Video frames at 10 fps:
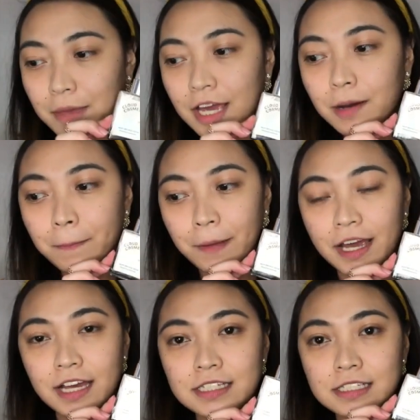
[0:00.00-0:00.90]
makeup
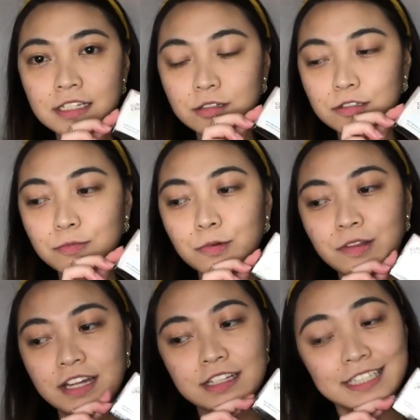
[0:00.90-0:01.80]
base to
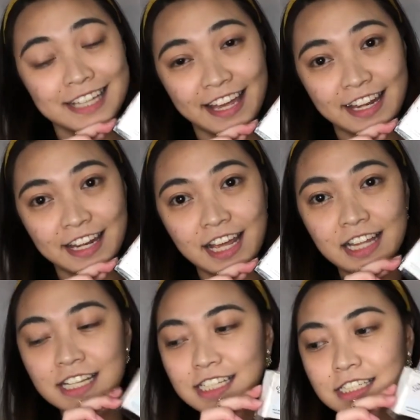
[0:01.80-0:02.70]
smoothen the skin.
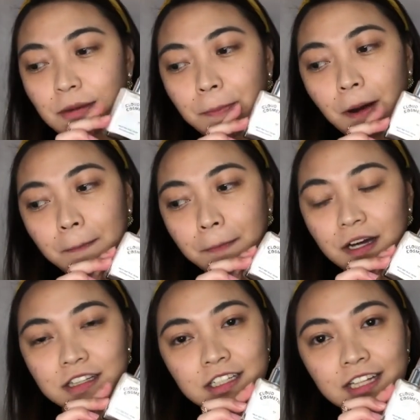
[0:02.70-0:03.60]
This is a palm
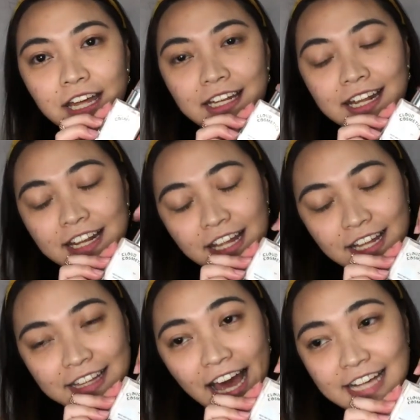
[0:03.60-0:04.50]
bottle and
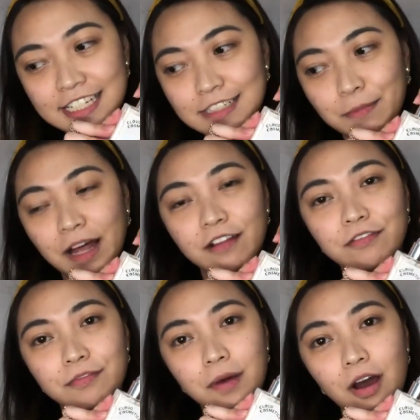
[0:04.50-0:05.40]
it has a smell
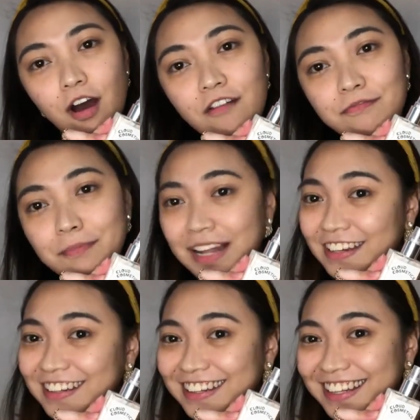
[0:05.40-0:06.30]
of
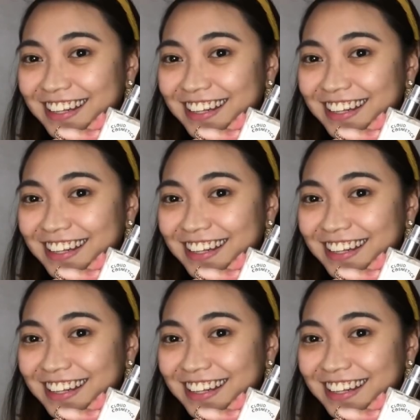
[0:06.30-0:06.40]
melon.